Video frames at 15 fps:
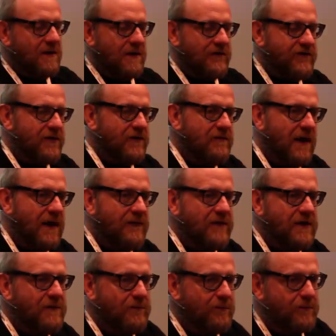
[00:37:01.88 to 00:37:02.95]
and two
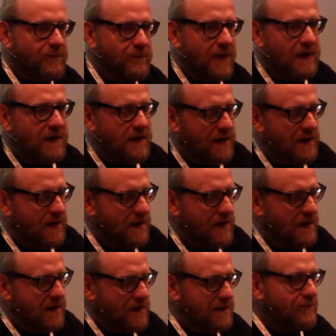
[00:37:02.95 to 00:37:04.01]
heavy
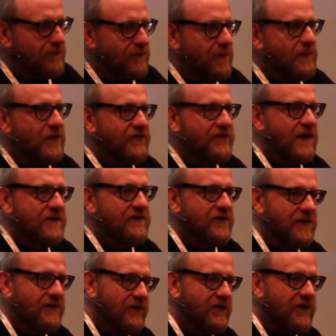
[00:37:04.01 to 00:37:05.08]
uh, rubber
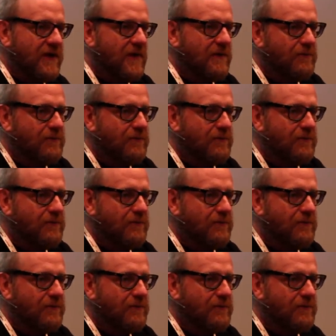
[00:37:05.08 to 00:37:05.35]
stanchions that are